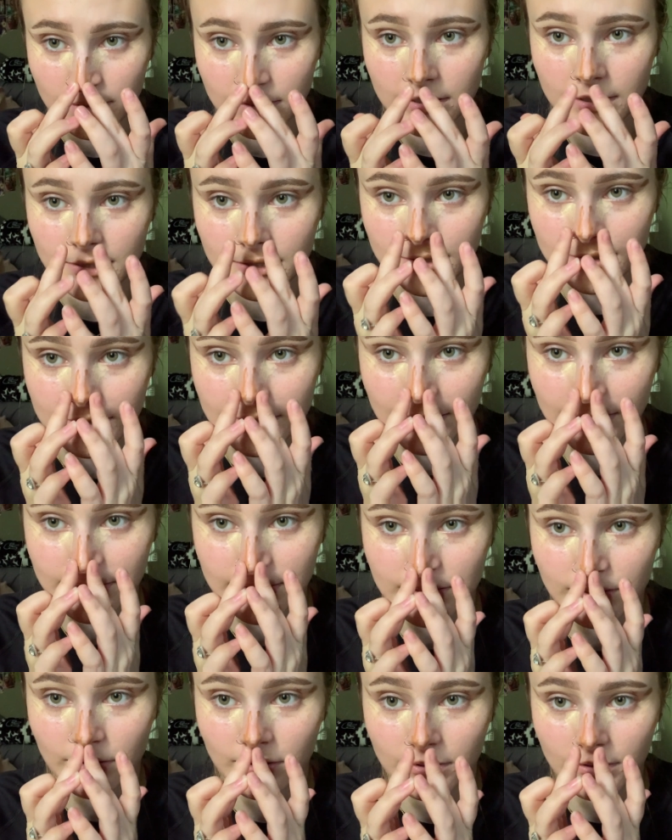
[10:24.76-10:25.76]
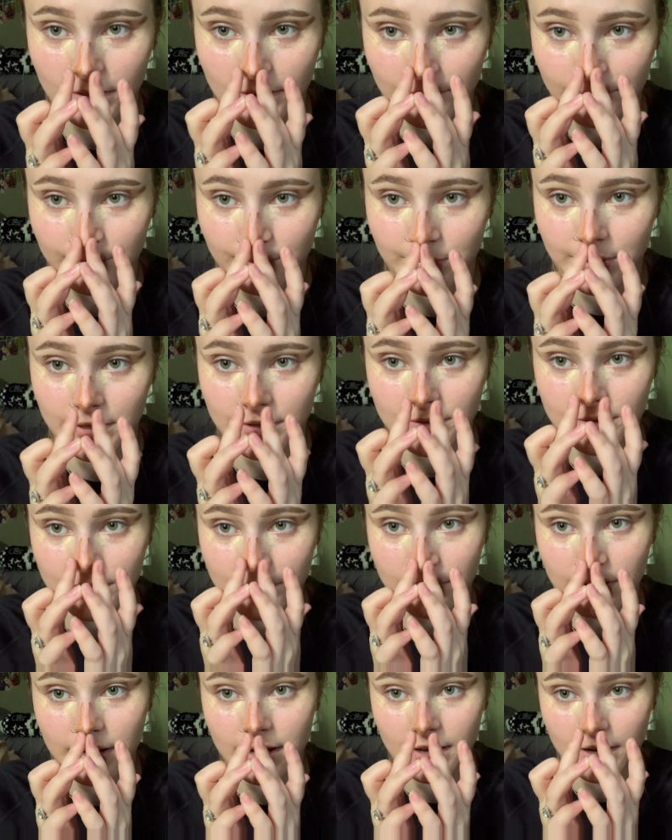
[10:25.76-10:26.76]
because that's all I've been
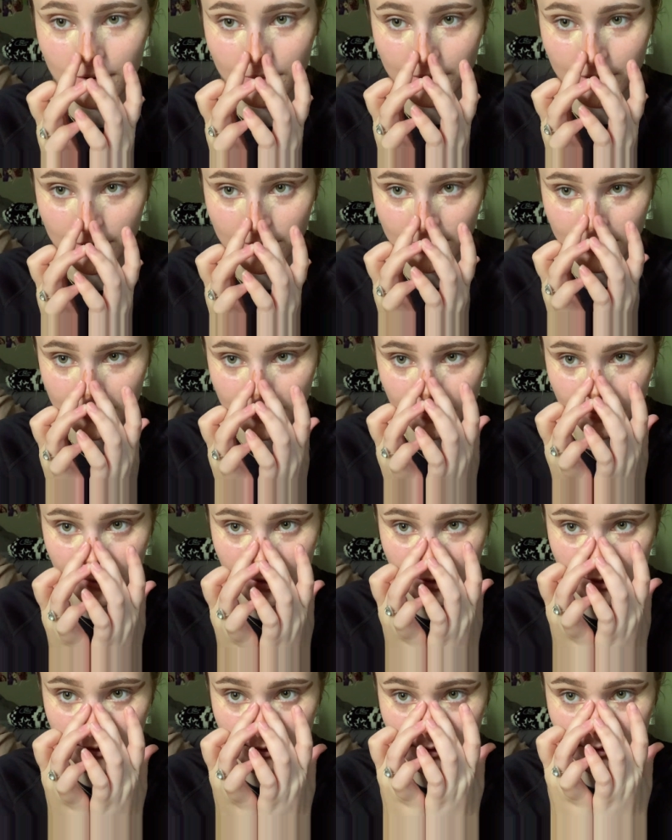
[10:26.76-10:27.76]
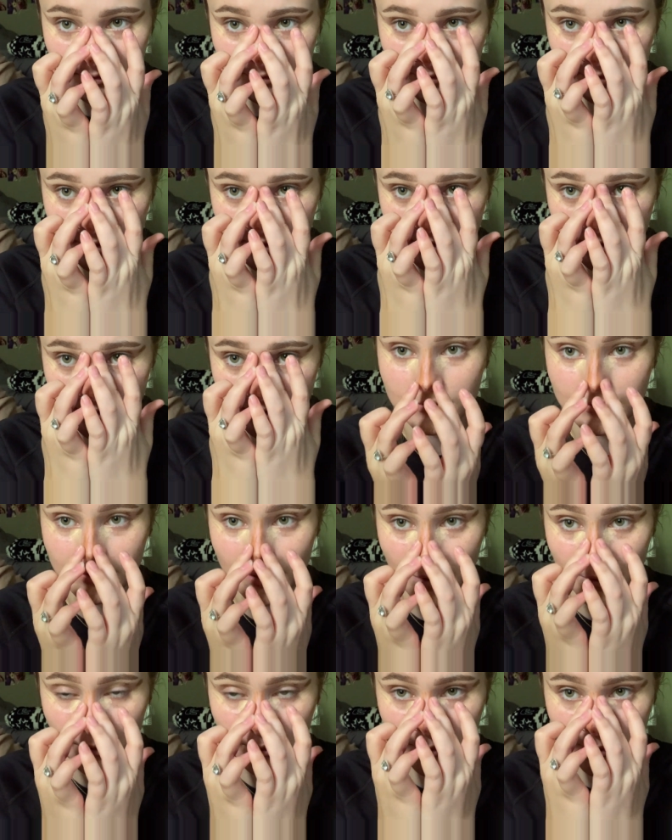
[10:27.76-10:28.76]
doing and I want to do something different.
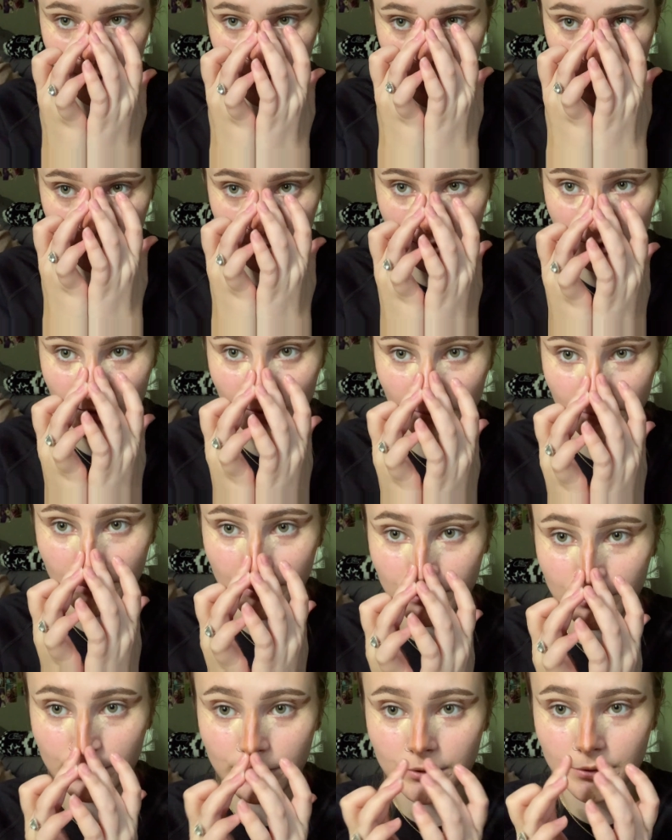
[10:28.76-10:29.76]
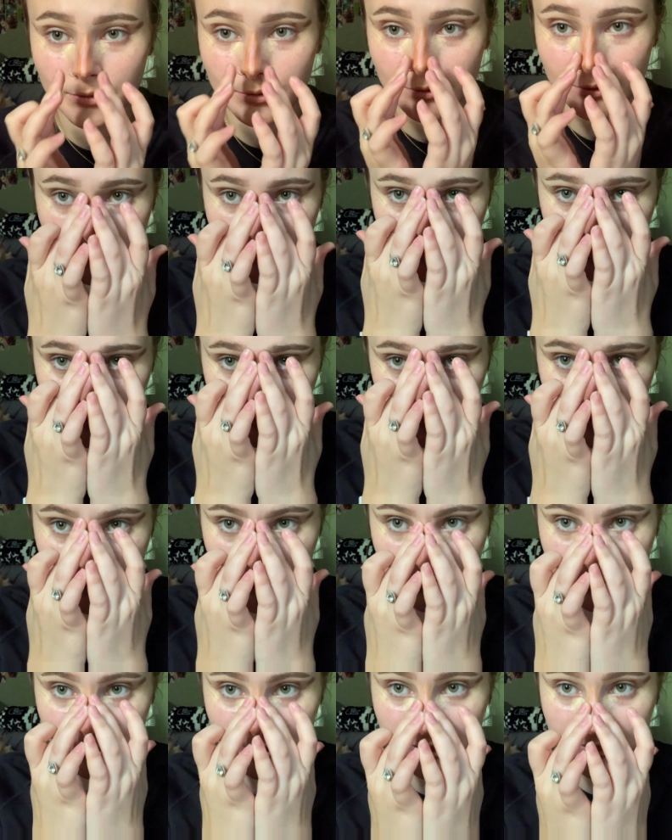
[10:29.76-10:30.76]
So comment down below some
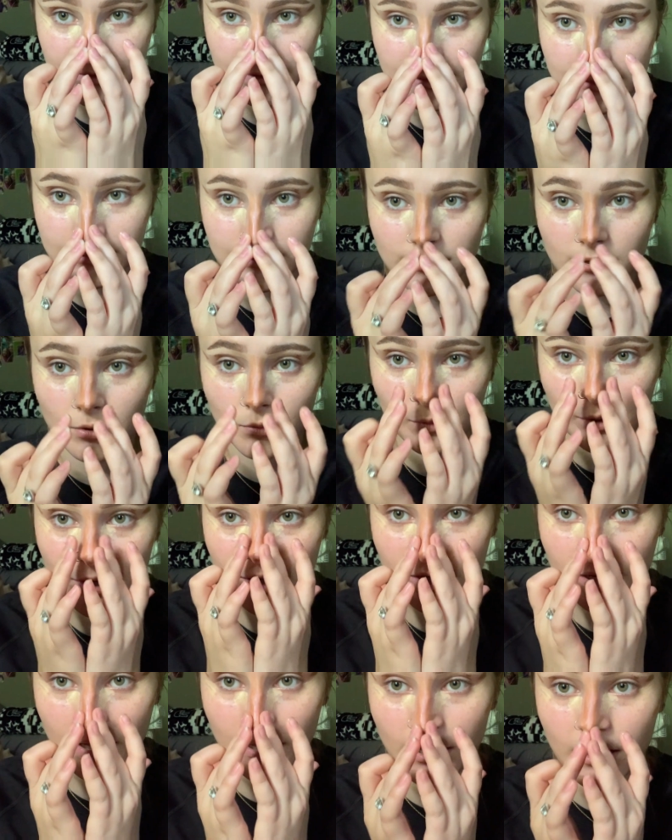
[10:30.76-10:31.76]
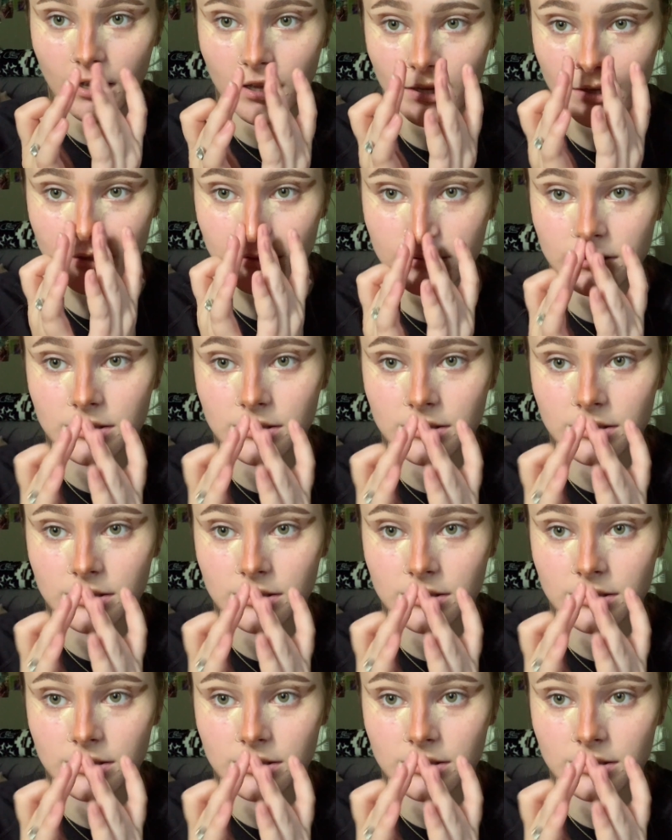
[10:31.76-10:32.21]
good places to work at.